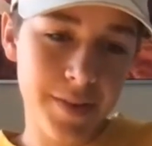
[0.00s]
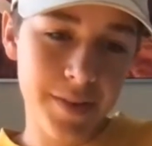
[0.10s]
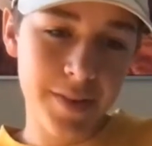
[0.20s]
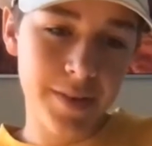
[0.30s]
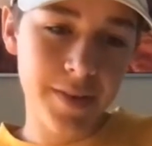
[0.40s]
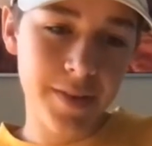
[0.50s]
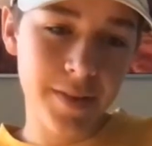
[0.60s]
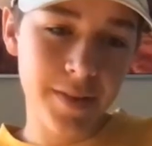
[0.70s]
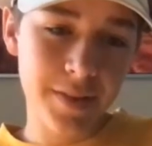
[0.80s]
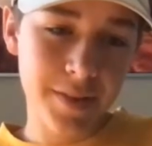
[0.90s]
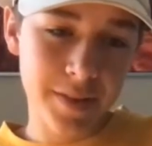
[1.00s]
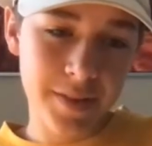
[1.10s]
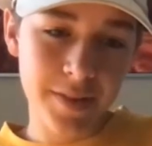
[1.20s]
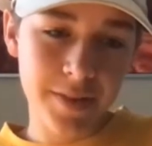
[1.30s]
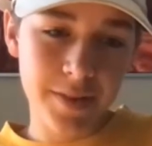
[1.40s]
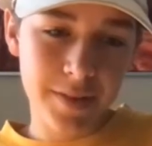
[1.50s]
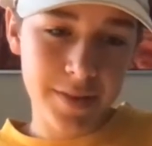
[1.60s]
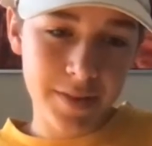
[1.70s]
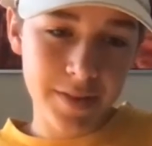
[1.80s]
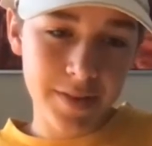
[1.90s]

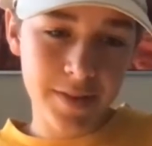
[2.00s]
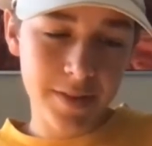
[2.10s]
(not speaking)